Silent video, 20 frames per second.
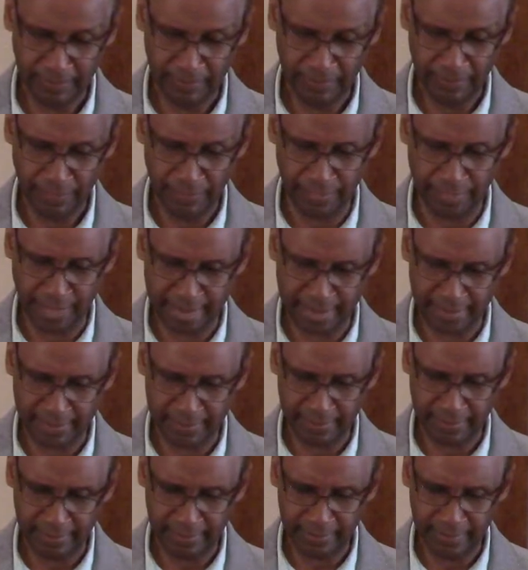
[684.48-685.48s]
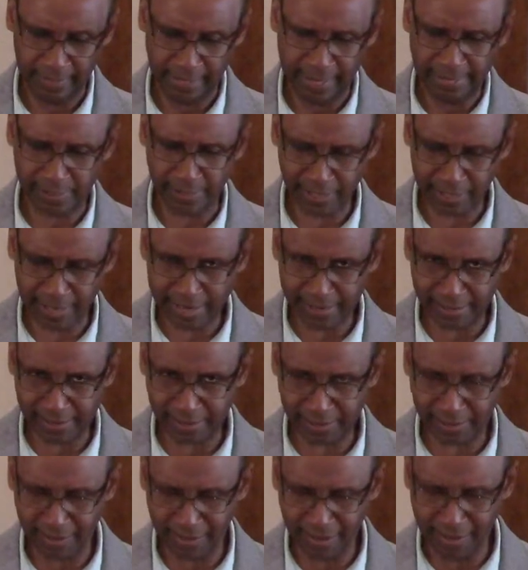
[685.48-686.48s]
that it
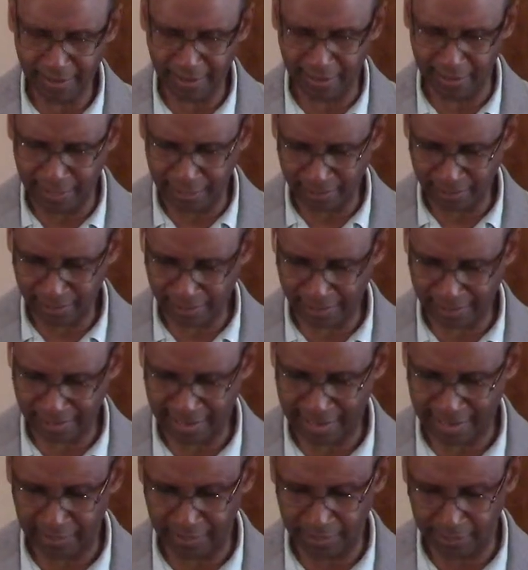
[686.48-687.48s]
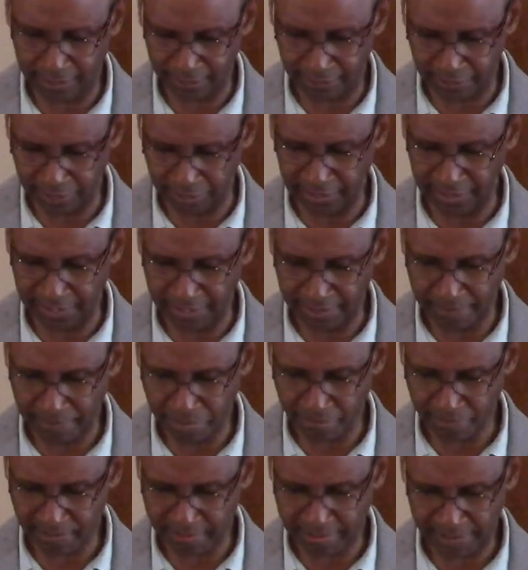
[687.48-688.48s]
takes this kind of
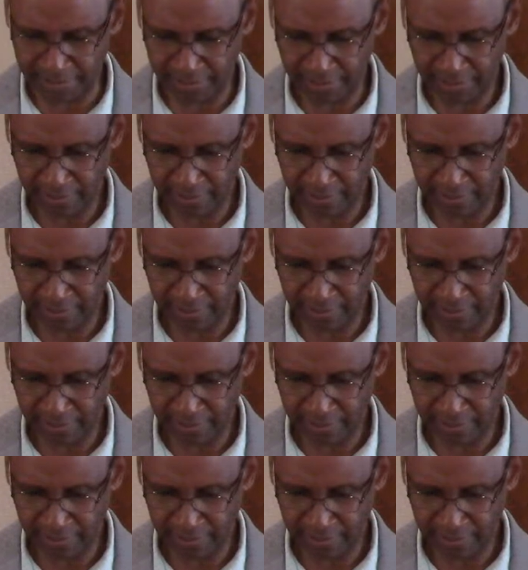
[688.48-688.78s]
deliberate